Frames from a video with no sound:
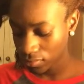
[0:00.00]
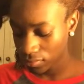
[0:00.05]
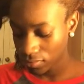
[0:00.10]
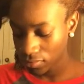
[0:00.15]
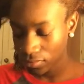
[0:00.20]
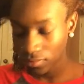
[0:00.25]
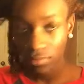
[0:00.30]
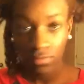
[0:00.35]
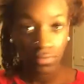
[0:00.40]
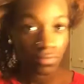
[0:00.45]

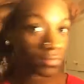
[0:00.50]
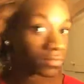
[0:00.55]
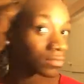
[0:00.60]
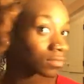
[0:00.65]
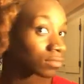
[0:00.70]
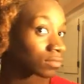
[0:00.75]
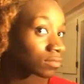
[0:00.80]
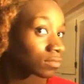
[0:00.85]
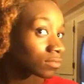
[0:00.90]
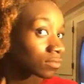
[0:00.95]

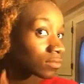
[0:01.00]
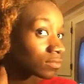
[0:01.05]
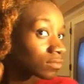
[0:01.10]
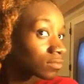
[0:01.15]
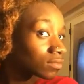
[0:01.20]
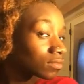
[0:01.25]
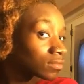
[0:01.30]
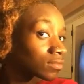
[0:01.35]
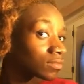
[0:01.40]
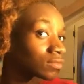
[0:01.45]

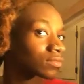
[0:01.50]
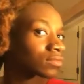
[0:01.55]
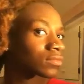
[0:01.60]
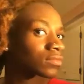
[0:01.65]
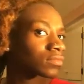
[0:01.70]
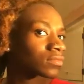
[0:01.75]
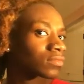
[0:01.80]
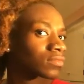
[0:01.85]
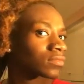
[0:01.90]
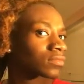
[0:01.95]

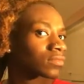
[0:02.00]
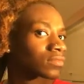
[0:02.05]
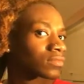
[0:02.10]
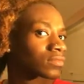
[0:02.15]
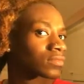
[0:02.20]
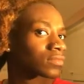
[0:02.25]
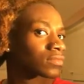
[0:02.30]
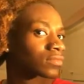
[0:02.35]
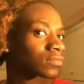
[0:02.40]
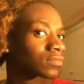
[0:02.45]

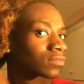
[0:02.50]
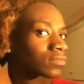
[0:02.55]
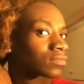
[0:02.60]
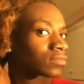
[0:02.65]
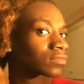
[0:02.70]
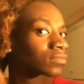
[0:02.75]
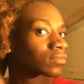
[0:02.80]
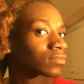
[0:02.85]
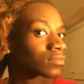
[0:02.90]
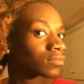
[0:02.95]

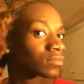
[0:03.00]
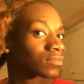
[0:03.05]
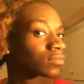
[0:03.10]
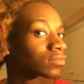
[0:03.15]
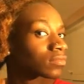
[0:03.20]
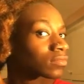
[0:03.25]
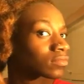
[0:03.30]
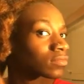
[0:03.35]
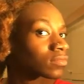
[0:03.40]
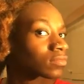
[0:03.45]

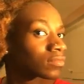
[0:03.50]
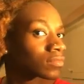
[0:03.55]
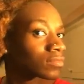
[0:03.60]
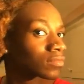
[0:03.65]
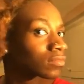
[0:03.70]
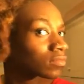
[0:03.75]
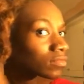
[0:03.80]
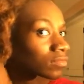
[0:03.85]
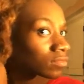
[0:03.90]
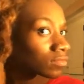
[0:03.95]

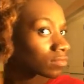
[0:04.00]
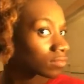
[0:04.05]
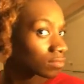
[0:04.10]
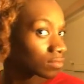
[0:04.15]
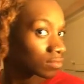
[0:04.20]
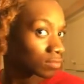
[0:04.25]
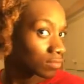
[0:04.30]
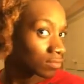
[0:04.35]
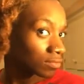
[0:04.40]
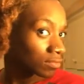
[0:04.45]

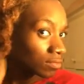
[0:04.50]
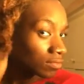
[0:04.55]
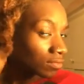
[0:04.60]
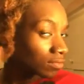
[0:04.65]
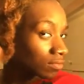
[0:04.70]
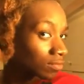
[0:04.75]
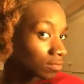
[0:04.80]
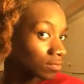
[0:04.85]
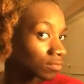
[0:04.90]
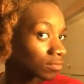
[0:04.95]

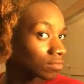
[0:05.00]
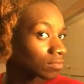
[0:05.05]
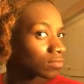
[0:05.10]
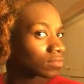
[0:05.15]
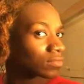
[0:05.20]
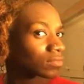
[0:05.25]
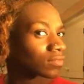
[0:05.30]
Nobody speaks.